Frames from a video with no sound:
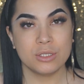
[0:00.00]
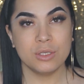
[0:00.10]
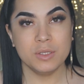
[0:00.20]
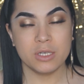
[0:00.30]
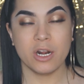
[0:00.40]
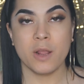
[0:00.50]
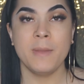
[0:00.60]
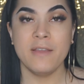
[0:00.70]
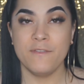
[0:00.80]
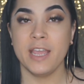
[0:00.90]
So starting
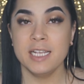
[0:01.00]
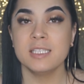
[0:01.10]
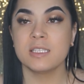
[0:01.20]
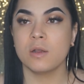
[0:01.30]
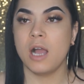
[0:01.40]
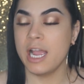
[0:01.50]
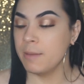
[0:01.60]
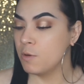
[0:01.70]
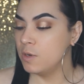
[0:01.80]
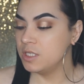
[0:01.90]
on my face, I
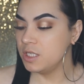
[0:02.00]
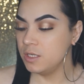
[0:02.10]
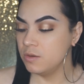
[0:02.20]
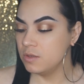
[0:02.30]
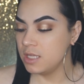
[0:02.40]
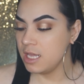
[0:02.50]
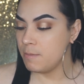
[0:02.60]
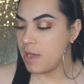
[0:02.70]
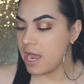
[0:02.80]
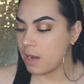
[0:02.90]
am going to use the
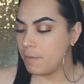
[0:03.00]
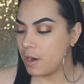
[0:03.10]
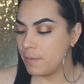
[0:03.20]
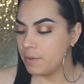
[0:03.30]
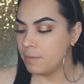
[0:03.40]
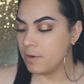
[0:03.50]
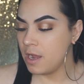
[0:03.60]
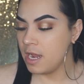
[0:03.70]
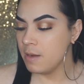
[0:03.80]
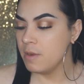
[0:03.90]
MAC Prep and
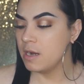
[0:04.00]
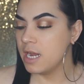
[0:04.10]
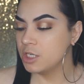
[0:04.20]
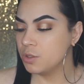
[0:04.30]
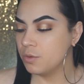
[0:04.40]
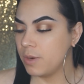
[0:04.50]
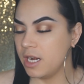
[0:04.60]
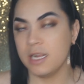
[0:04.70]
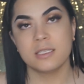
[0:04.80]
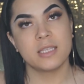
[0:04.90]
Prime Natural
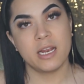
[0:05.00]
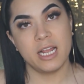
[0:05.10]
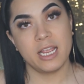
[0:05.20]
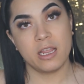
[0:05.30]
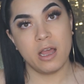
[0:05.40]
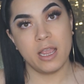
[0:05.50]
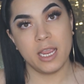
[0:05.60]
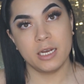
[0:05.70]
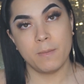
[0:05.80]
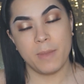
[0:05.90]
Radiance that I
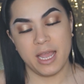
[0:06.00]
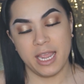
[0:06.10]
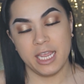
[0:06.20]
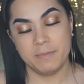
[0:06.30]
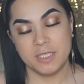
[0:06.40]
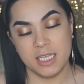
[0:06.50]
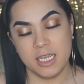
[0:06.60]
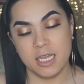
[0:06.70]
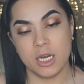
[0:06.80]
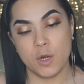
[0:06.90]
got in my
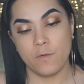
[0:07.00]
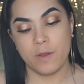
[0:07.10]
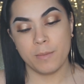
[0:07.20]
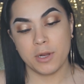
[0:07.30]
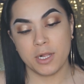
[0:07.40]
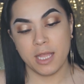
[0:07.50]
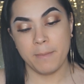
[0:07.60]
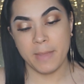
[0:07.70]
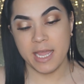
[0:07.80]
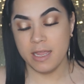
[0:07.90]
Ipsy November
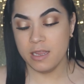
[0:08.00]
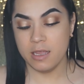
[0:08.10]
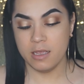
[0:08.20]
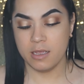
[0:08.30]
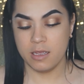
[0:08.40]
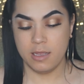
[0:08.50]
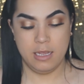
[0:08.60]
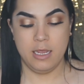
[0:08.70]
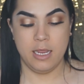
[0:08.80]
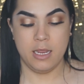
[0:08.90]
Glam Bag.
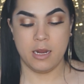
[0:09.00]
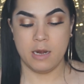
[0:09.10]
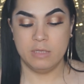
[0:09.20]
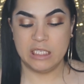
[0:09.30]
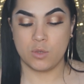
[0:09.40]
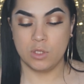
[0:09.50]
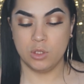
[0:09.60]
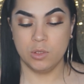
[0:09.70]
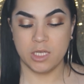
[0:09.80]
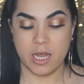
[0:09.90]
Just
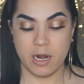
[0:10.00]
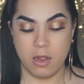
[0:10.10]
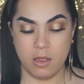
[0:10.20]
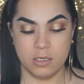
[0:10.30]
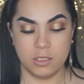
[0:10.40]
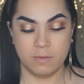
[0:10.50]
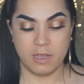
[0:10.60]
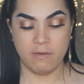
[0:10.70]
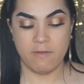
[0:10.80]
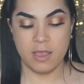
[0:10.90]
going to dot it onto
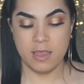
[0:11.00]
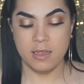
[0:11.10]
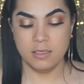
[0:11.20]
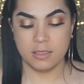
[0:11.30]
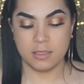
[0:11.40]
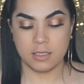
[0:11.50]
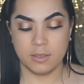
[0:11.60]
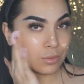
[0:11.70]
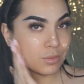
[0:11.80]
my face.